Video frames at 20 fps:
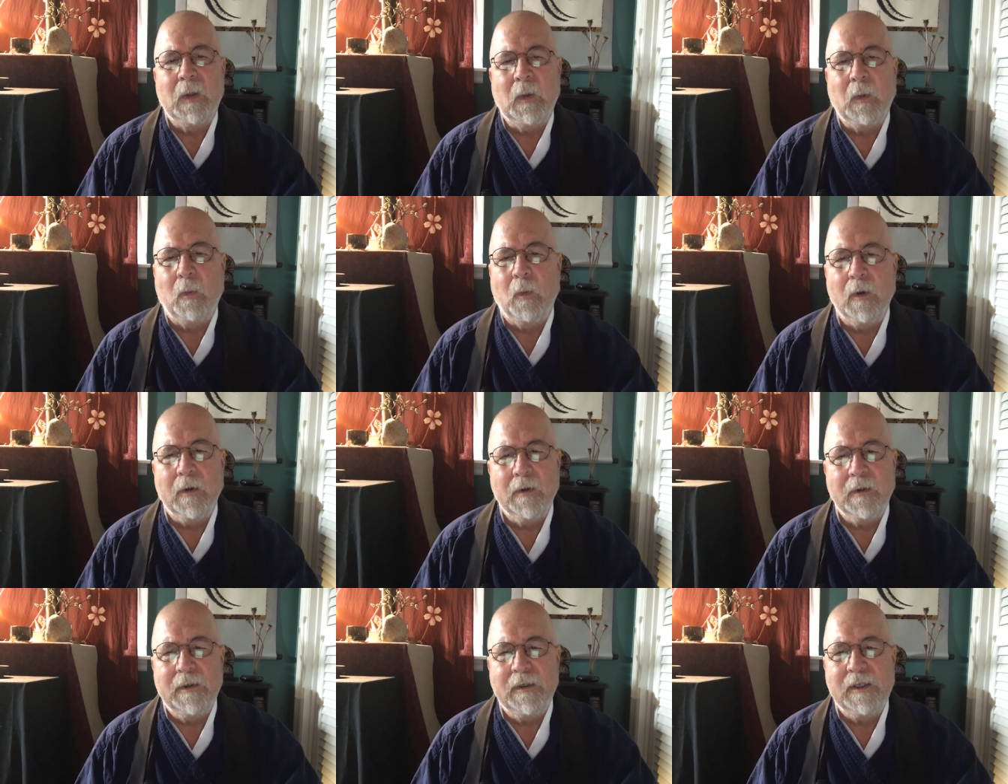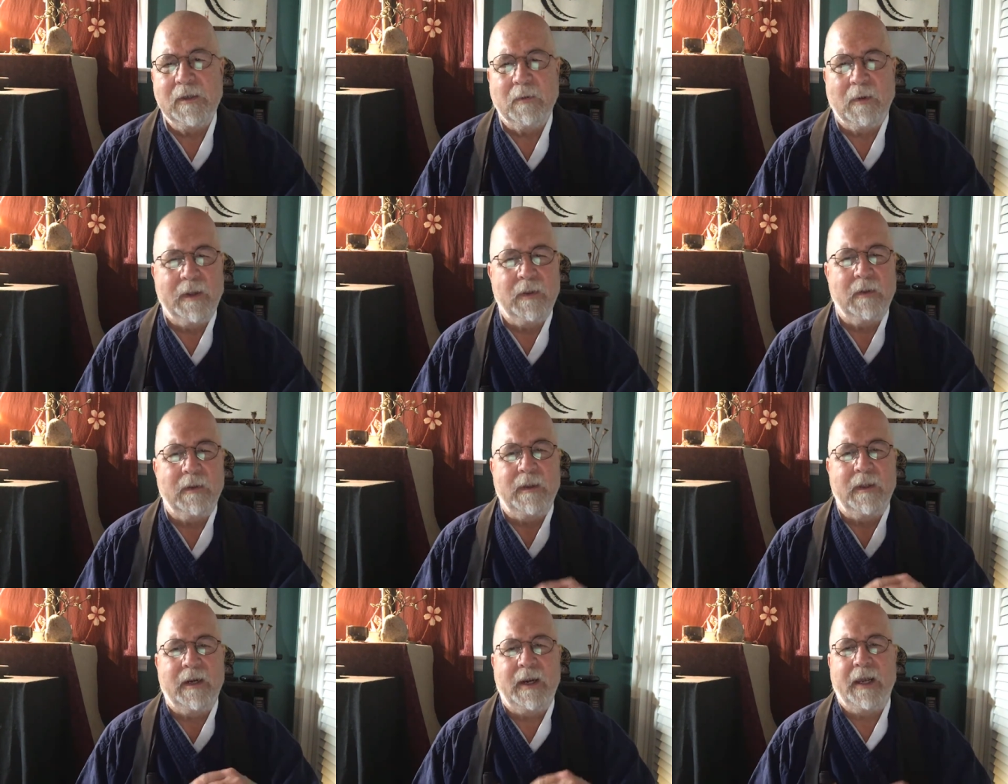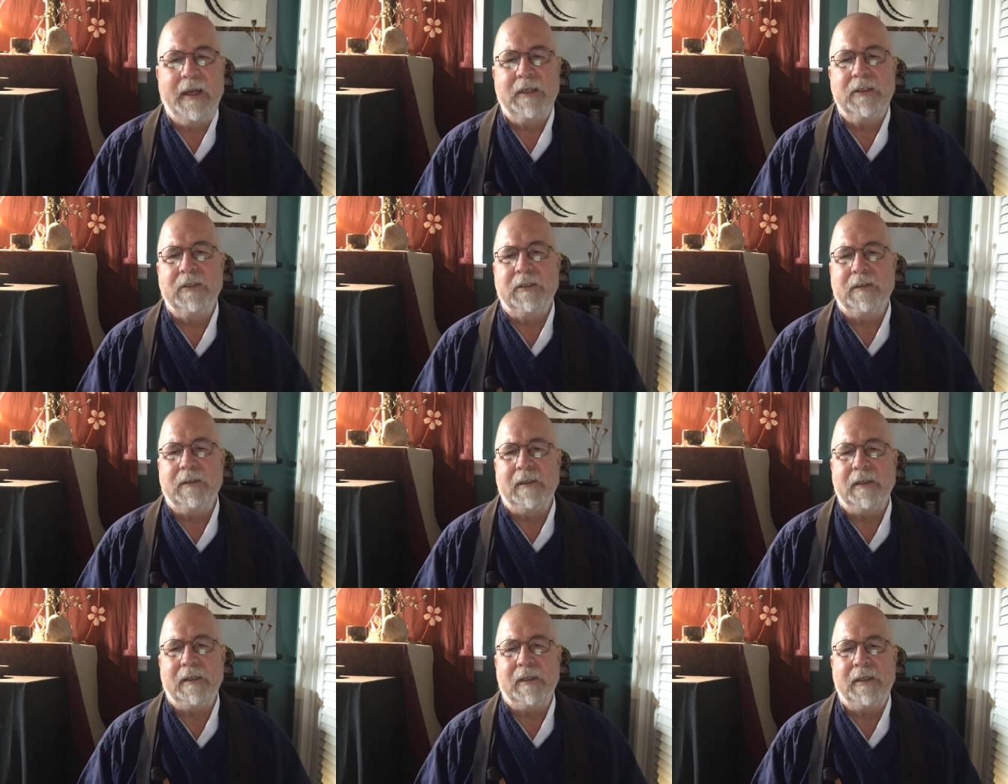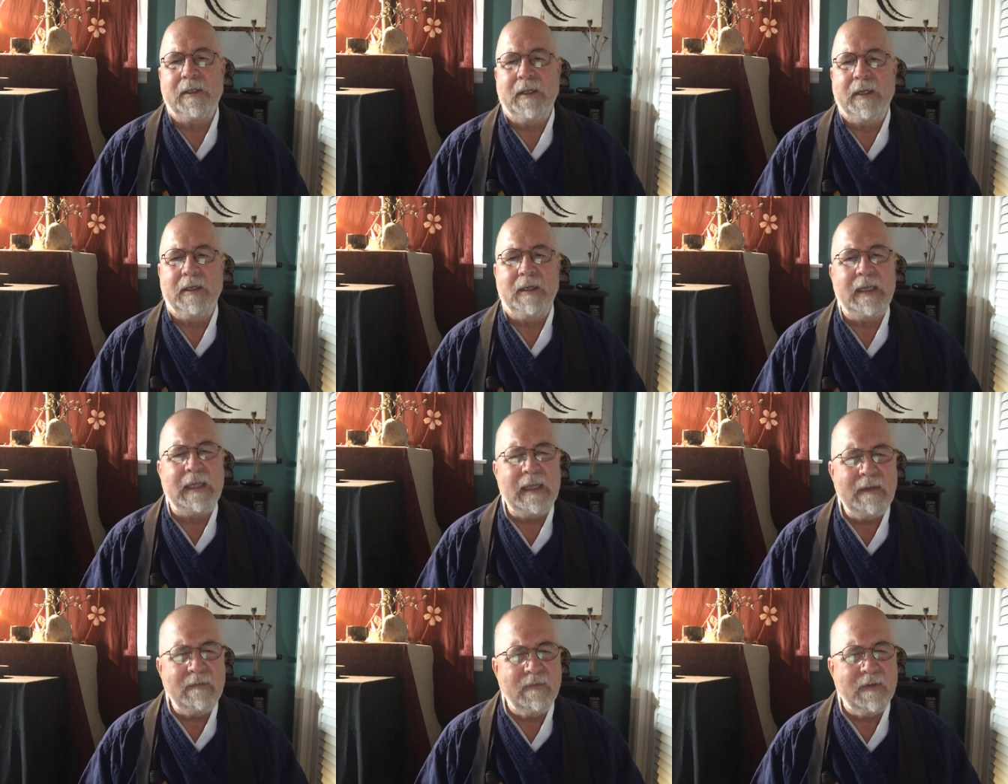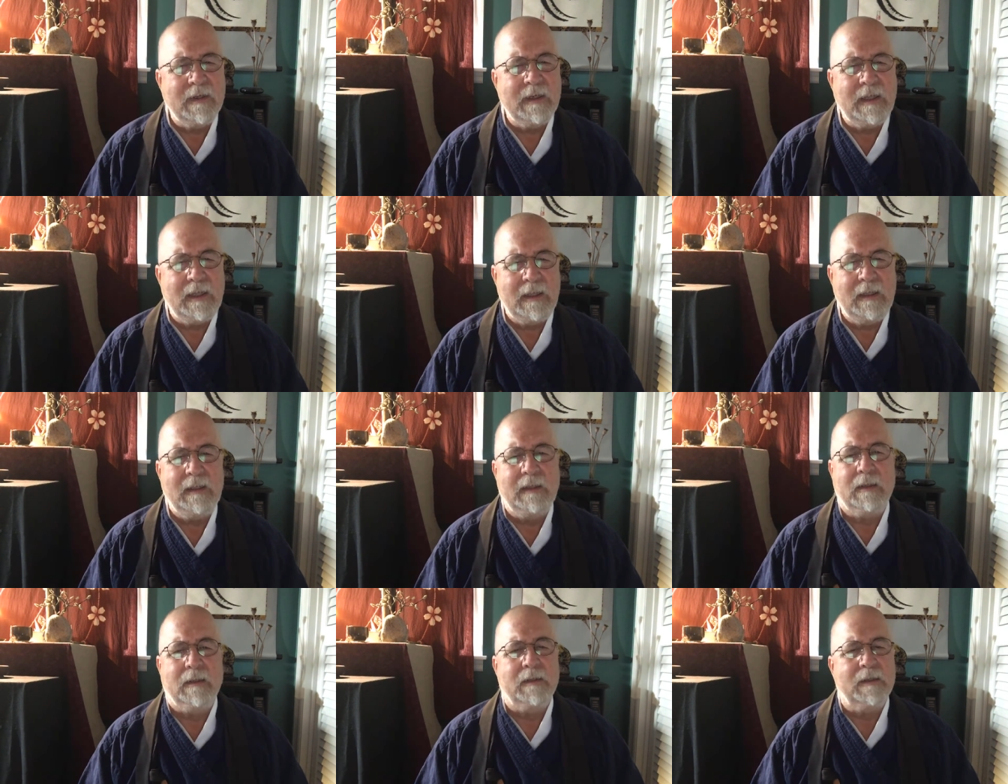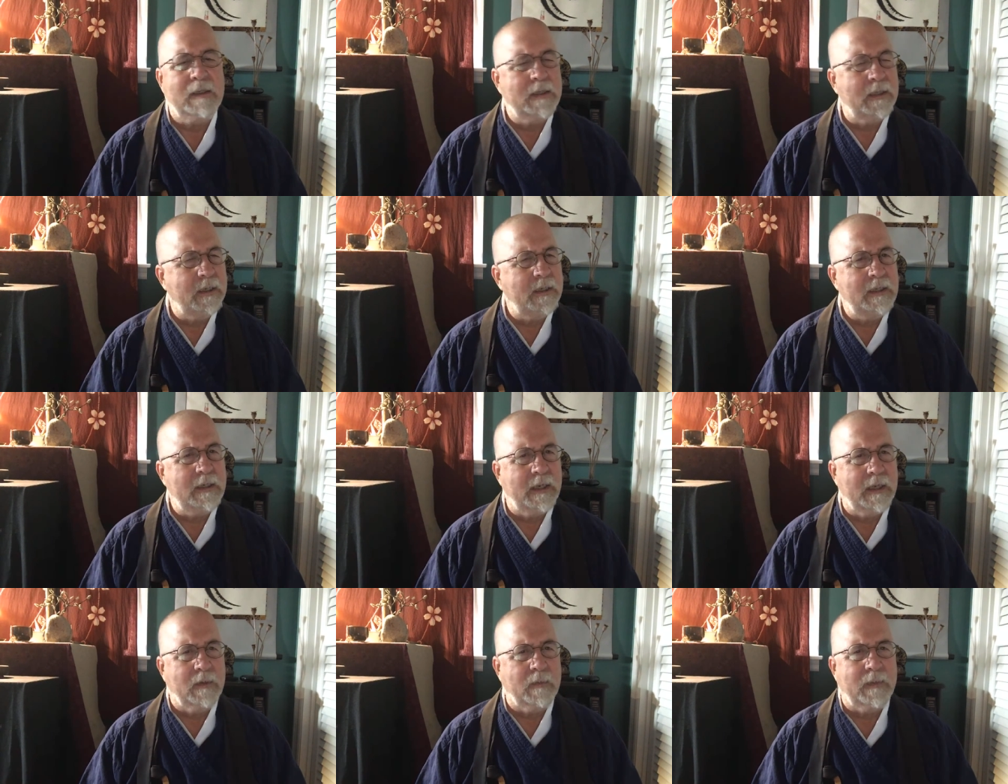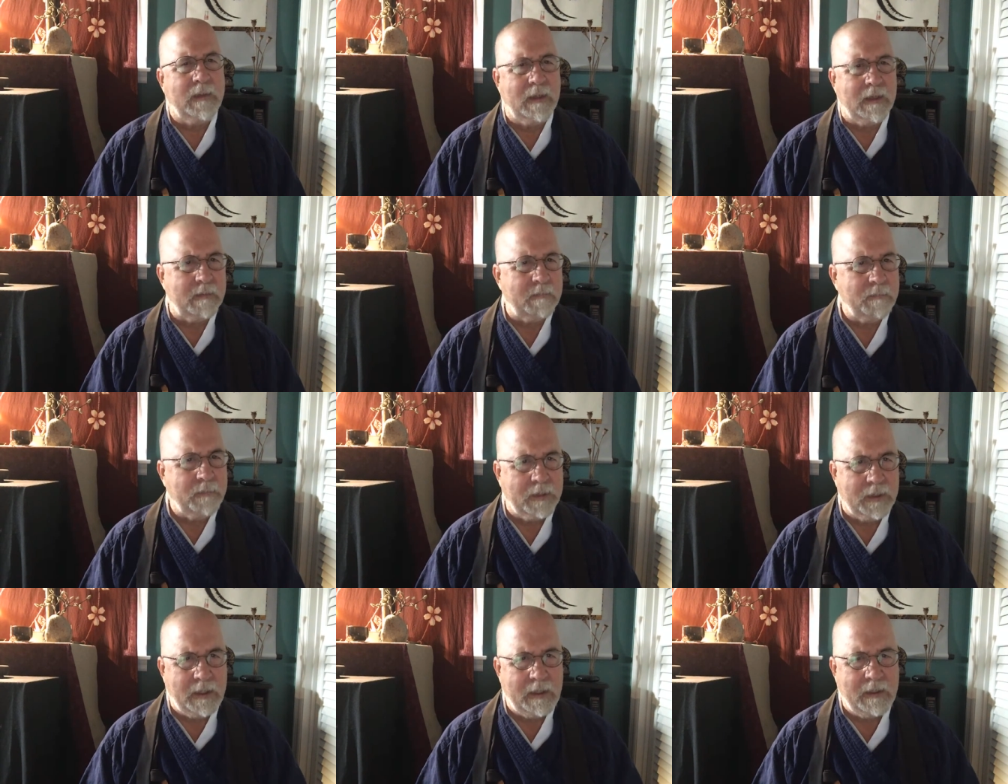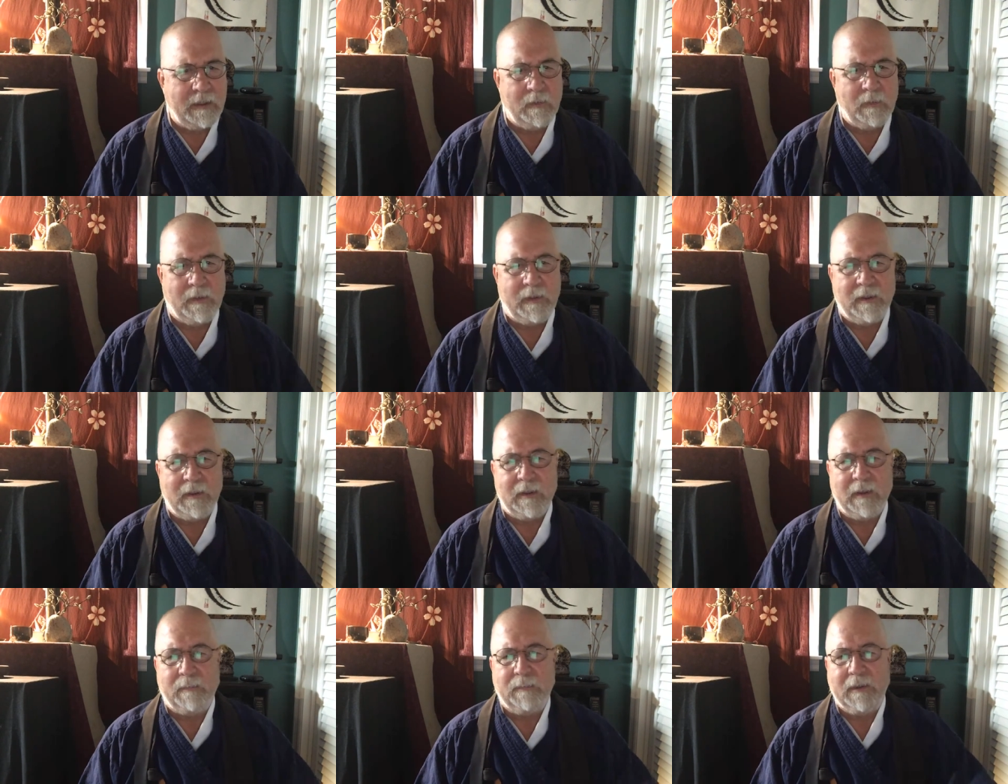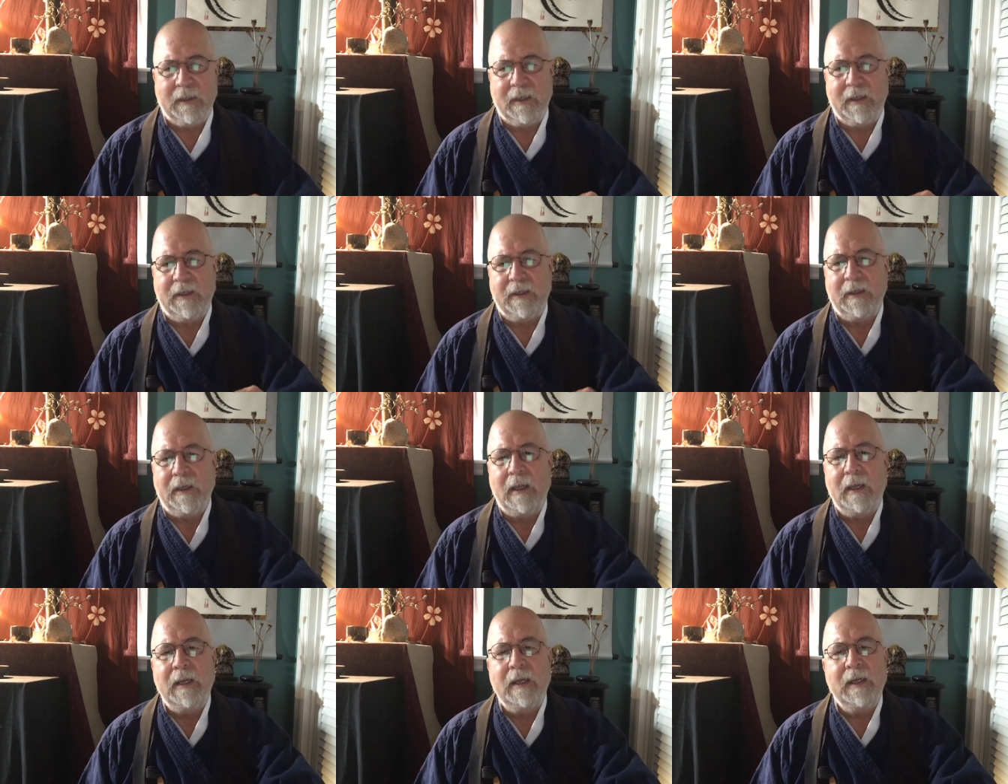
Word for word: Words rather than actions, yet even he, in setting out that play within a play,